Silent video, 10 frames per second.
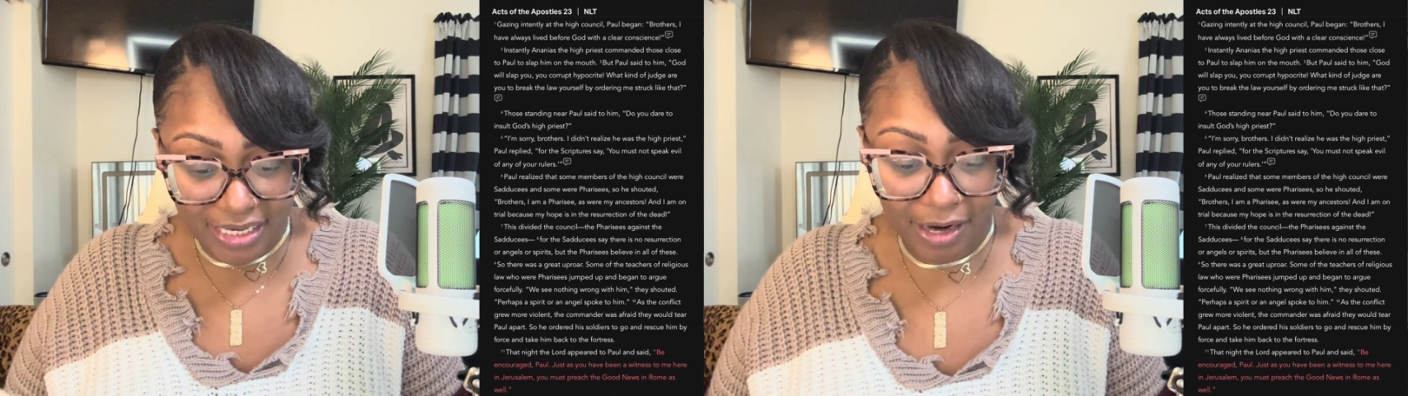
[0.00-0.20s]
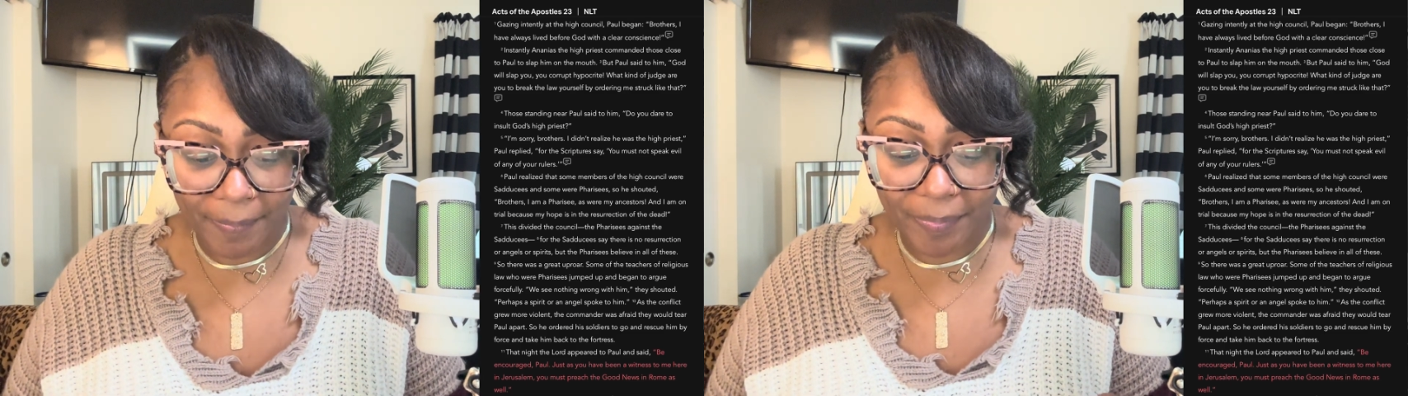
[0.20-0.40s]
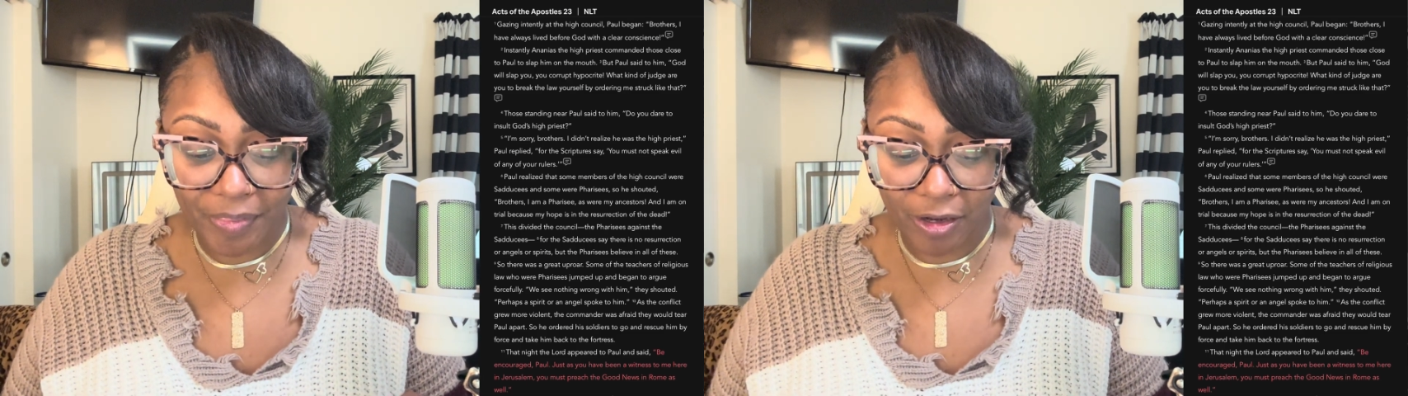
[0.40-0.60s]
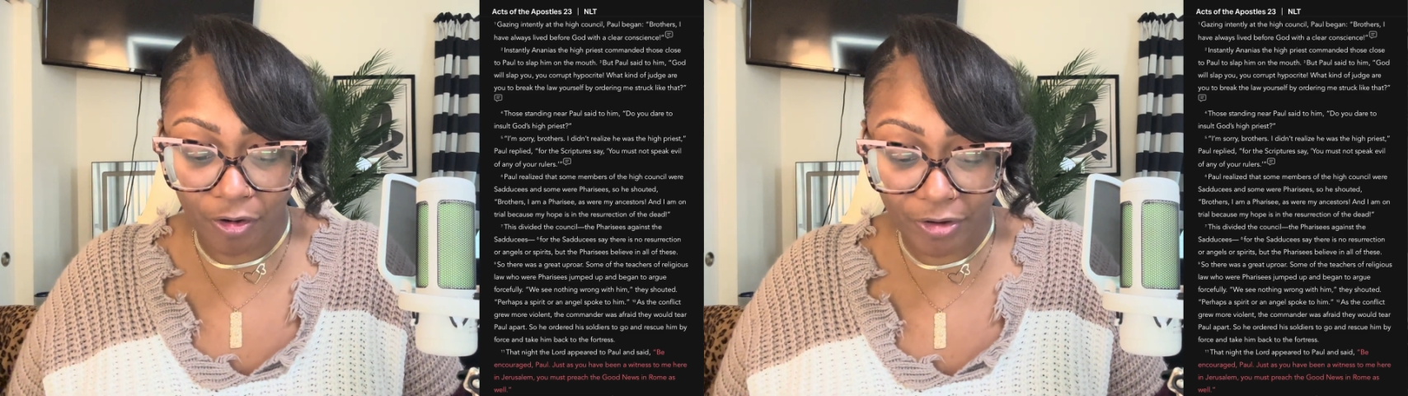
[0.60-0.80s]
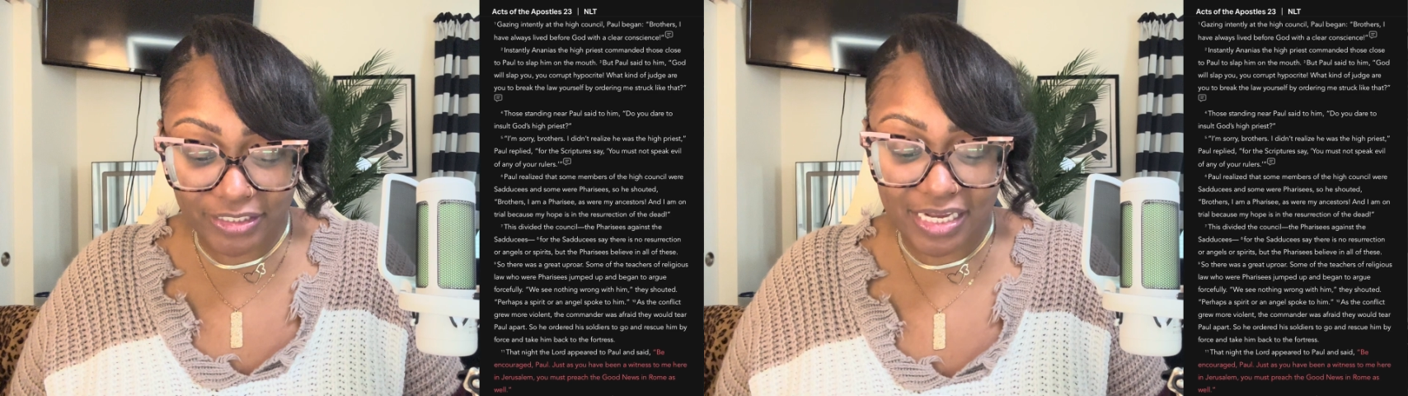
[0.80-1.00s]
Now, the
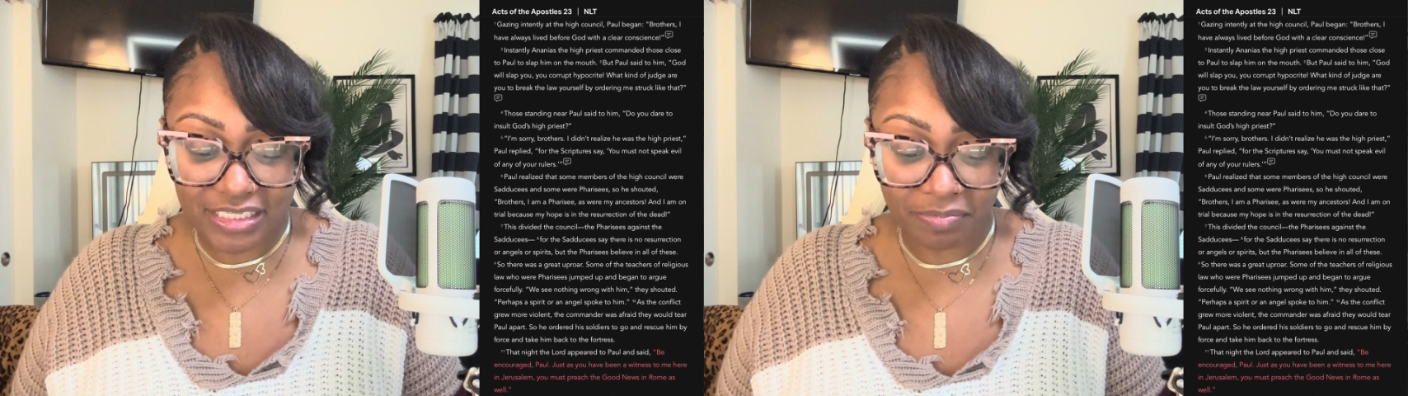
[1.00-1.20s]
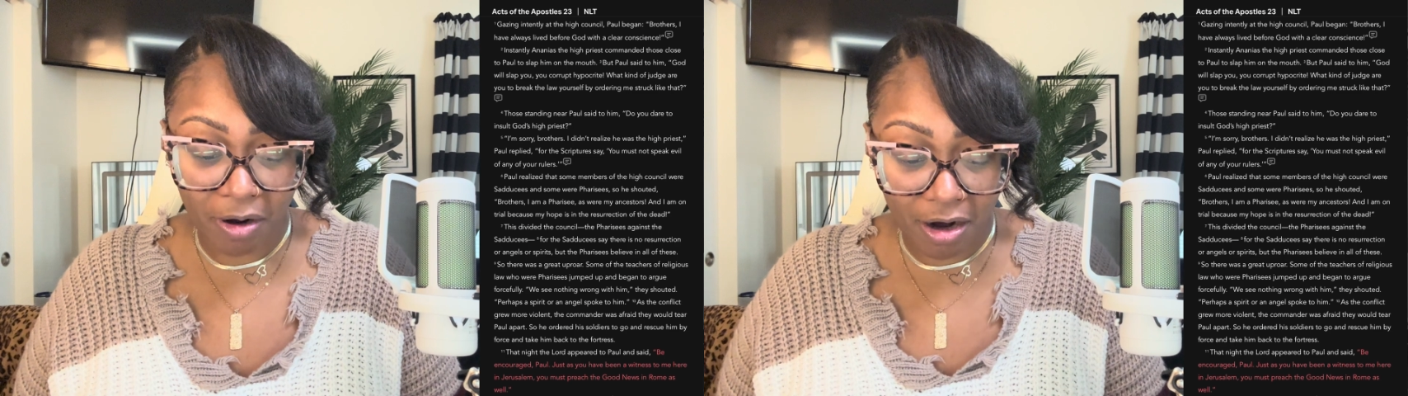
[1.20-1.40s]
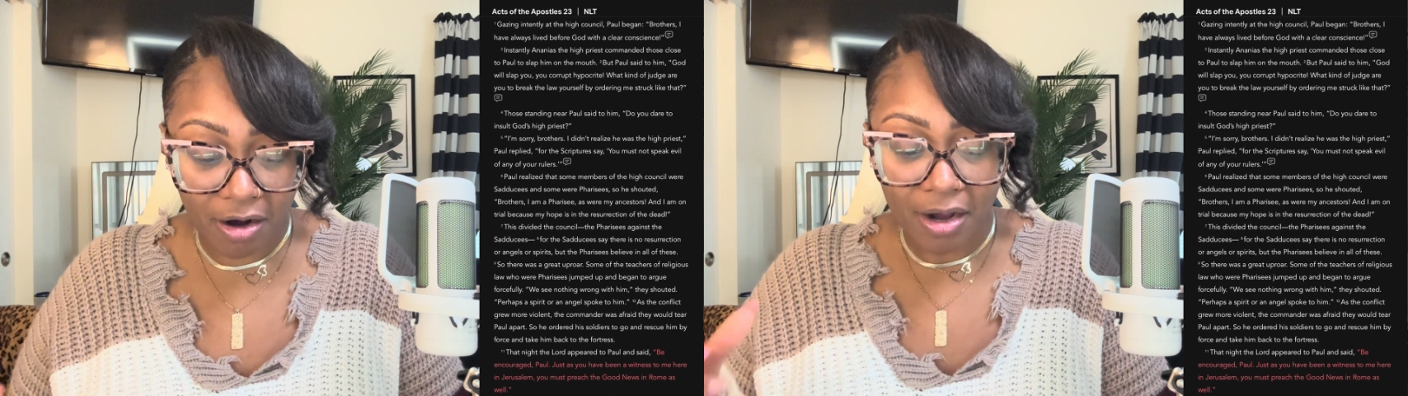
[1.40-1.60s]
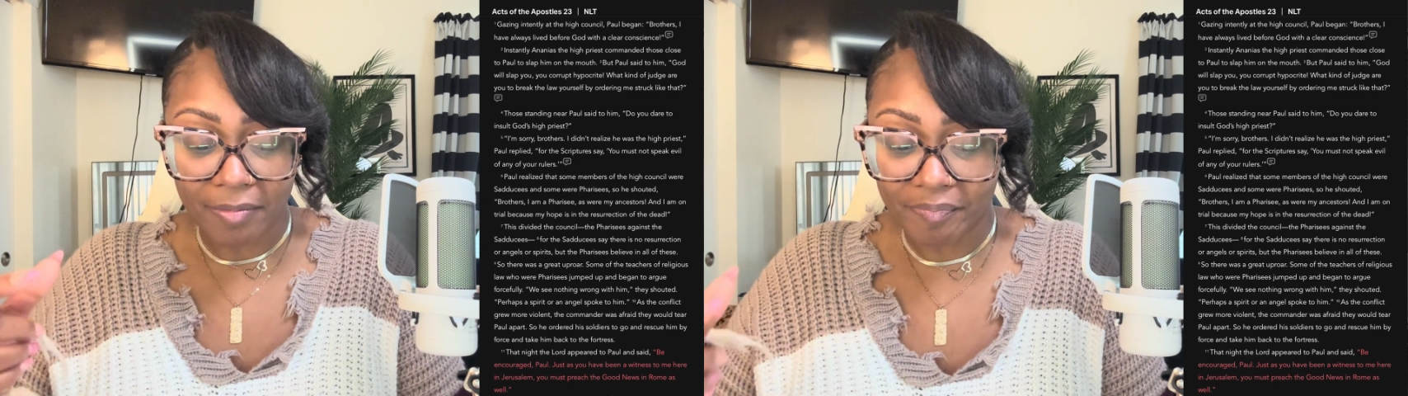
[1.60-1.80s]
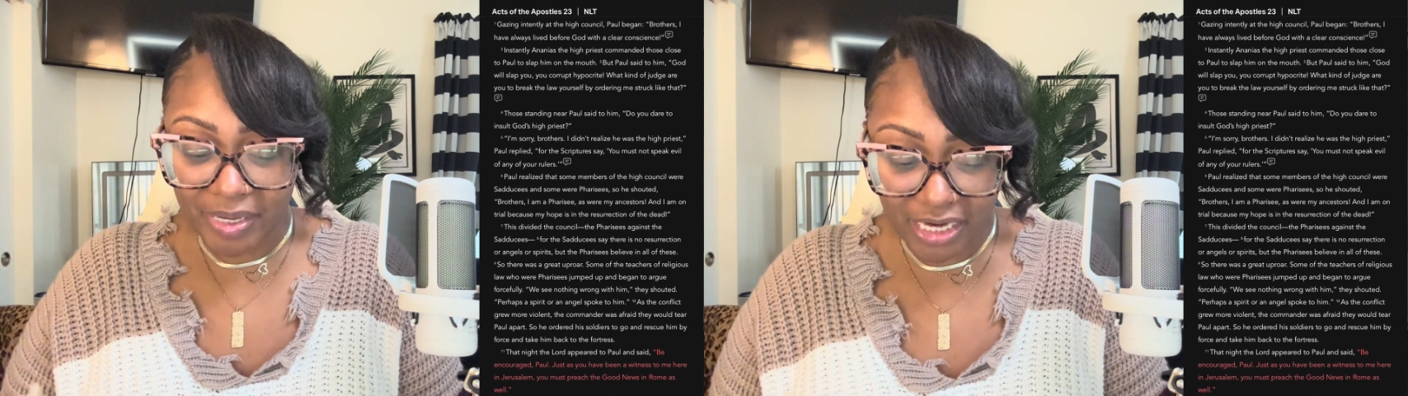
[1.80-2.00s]
Lord says to Paul,
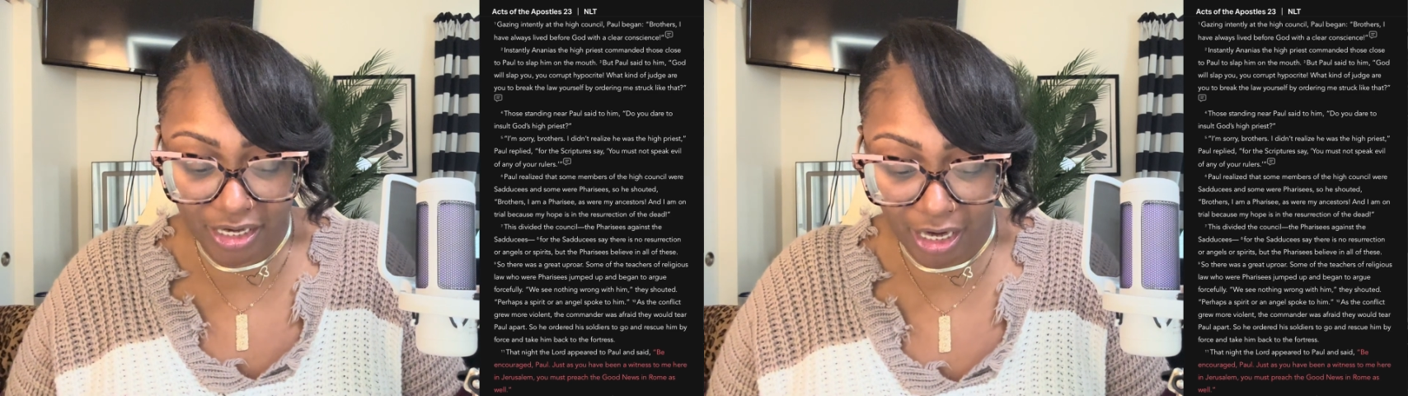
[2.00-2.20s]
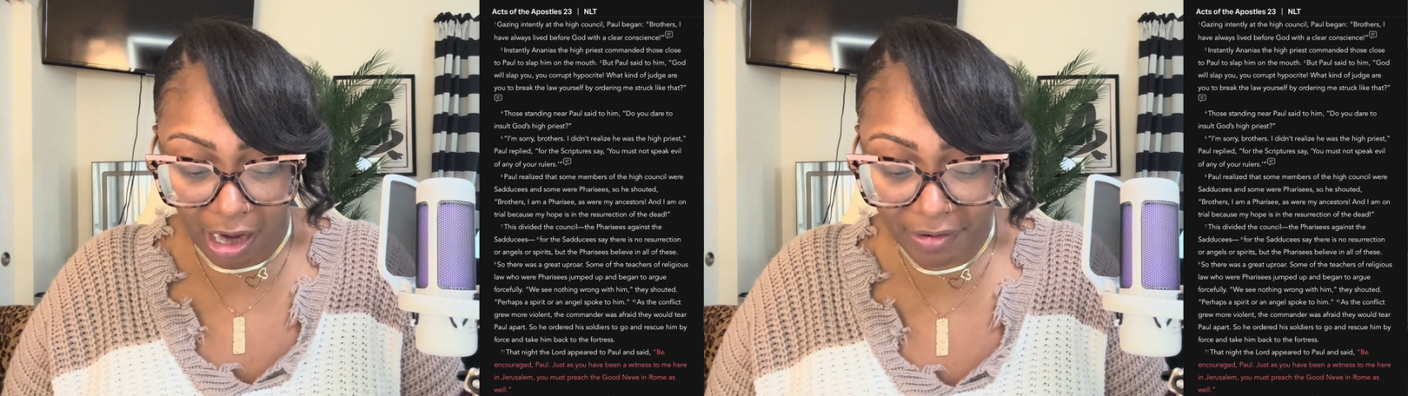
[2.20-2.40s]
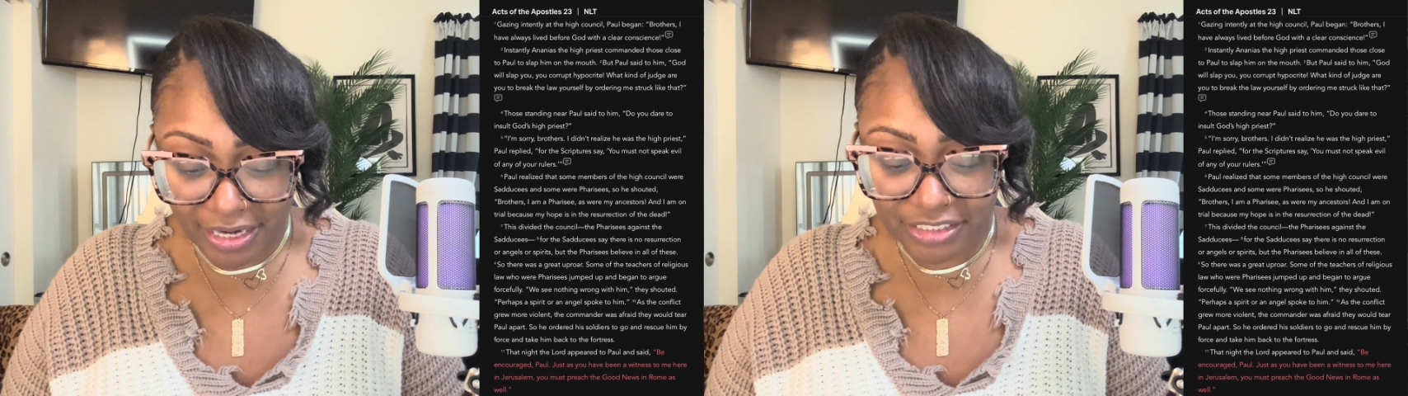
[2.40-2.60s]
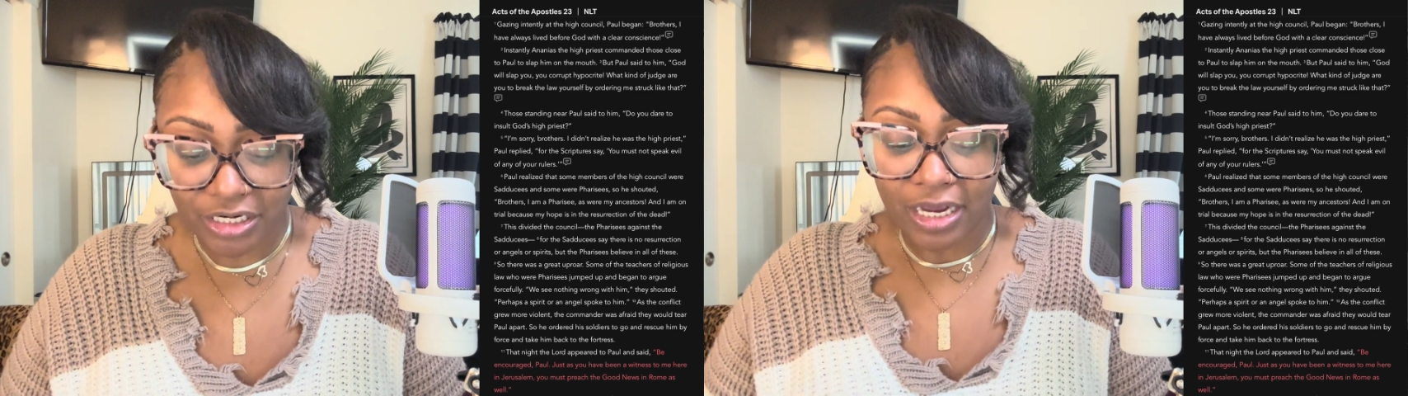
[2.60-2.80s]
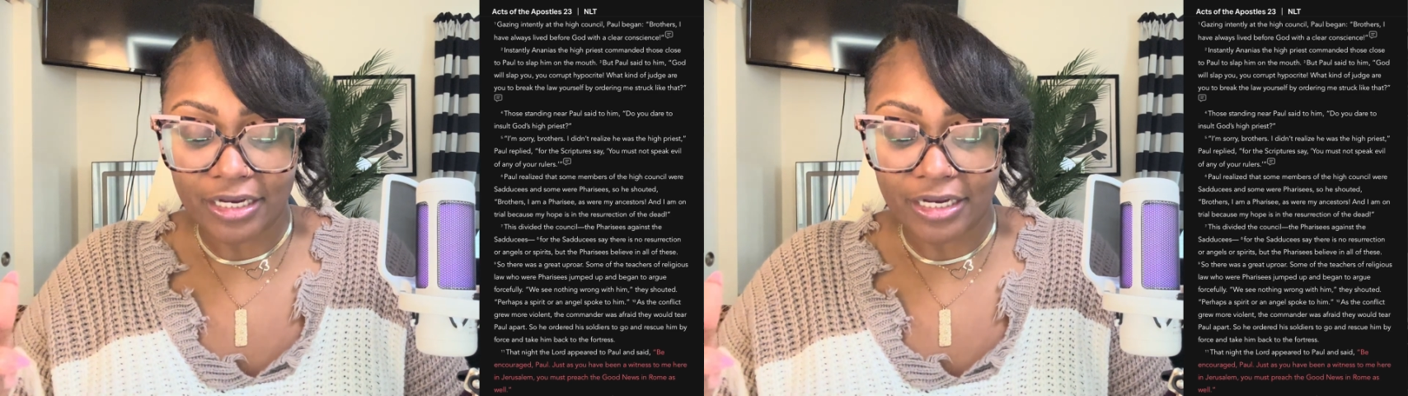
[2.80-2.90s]
be encouraged.